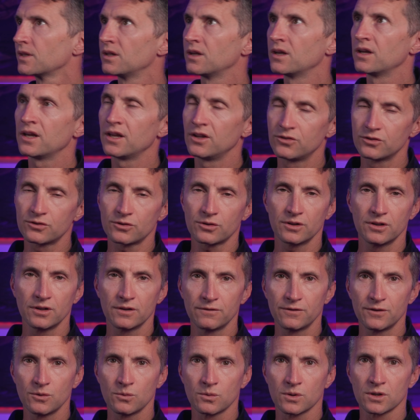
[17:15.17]
history,
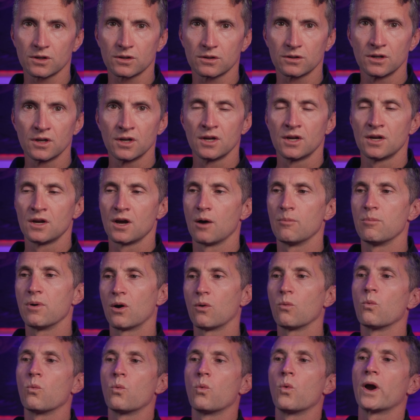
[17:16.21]
if you will,
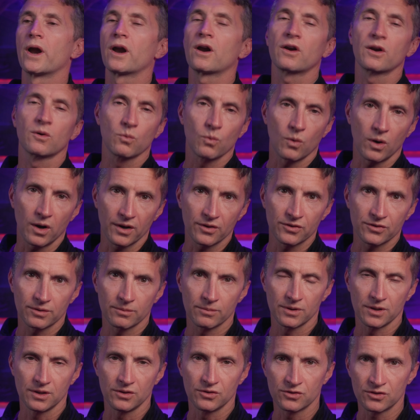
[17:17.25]
about where and why some
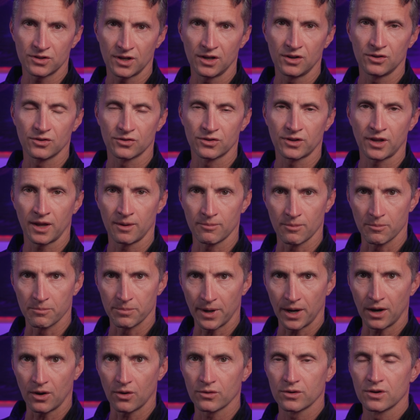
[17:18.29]
of these changes came
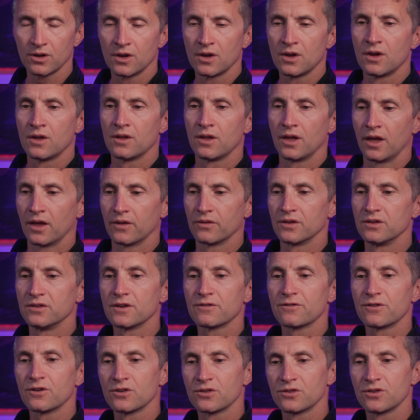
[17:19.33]
about and the
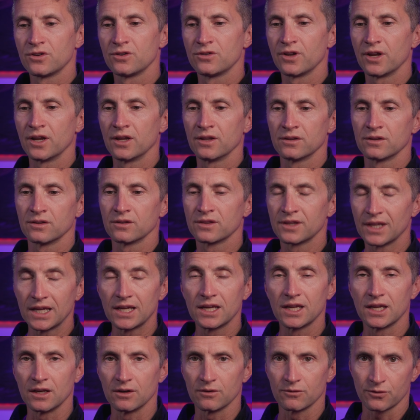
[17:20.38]
differences in
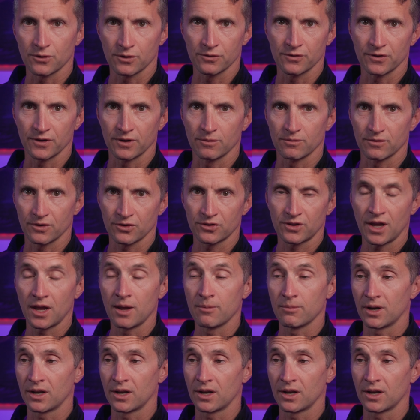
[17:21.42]
thinking for film versus game.